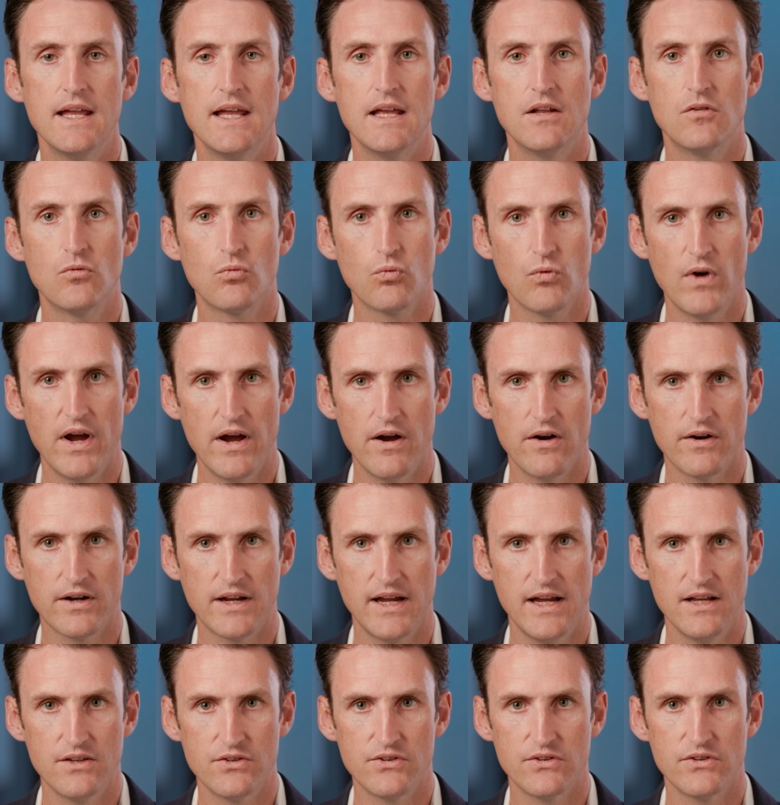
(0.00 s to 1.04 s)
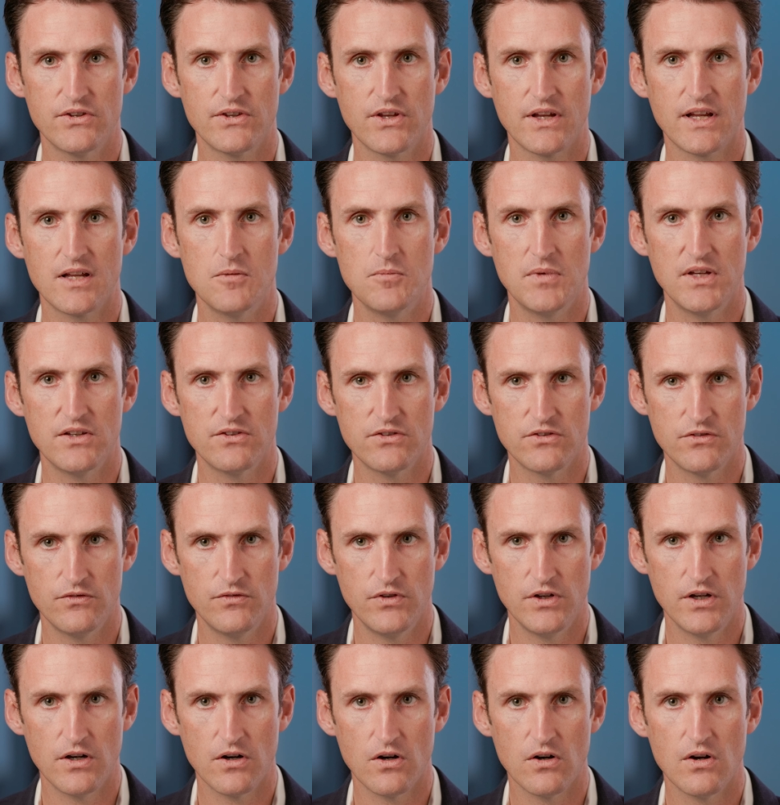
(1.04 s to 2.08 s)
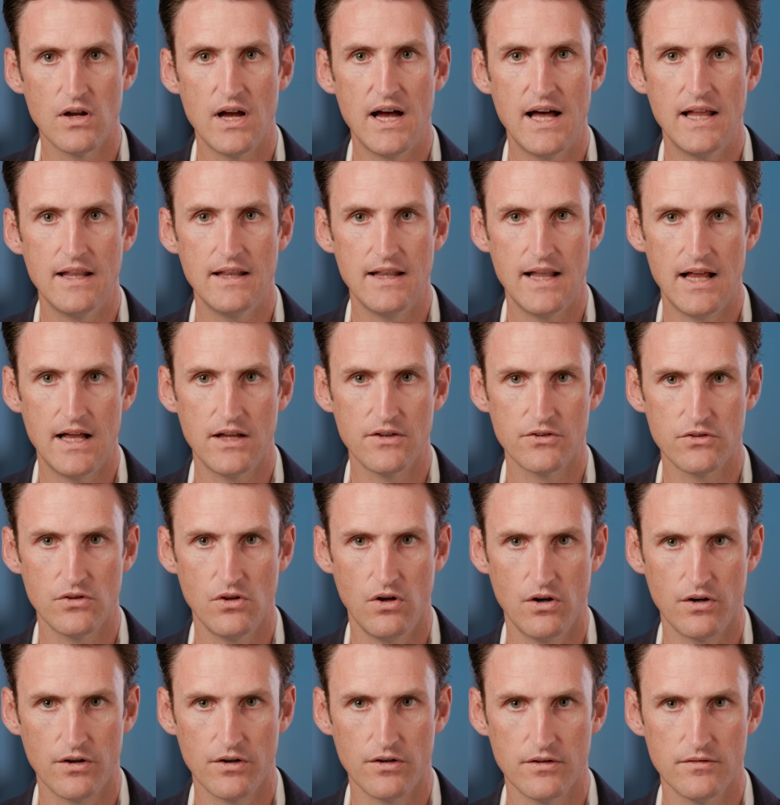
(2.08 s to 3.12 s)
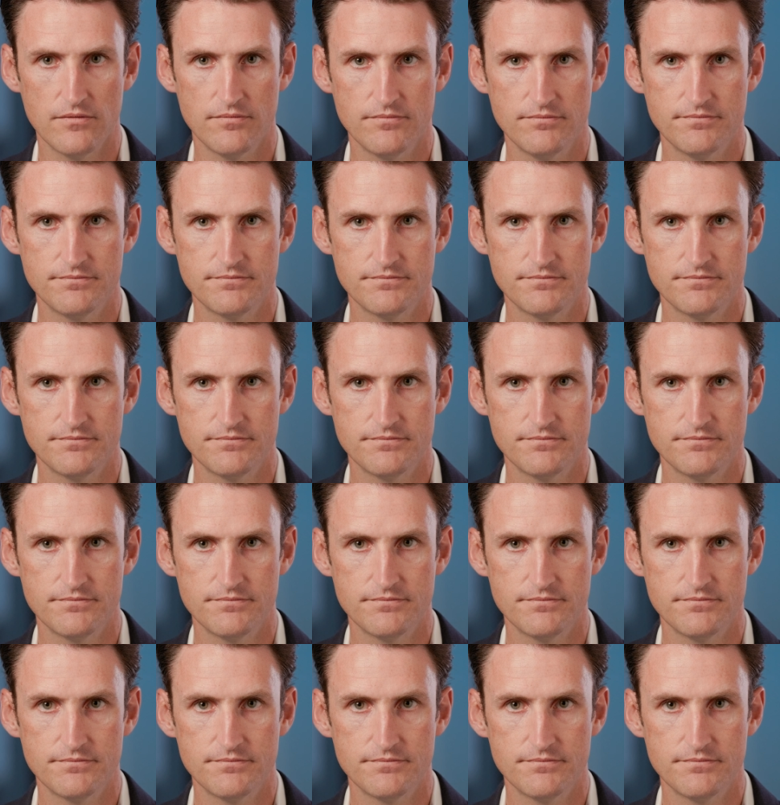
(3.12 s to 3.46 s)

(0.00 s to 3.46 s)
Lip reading: In rare cases, it can be severe and last longer.